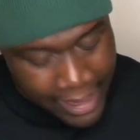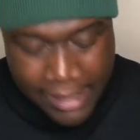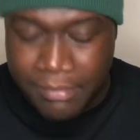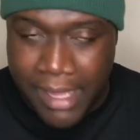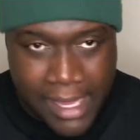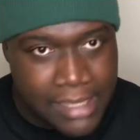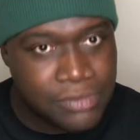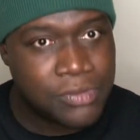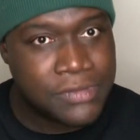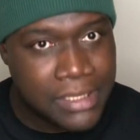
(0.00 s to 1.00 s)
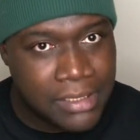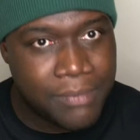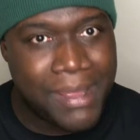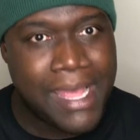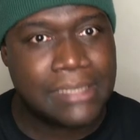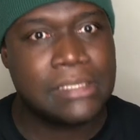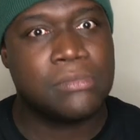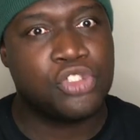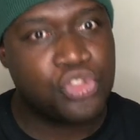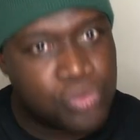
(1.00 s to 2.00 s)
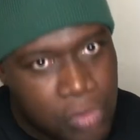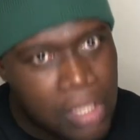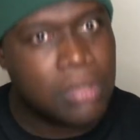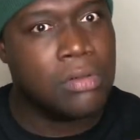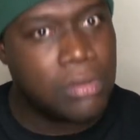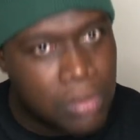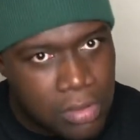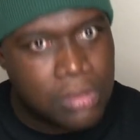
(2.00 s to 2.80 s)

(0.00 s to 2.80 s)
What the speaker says: Adam Gase, we've seen in the past him struggle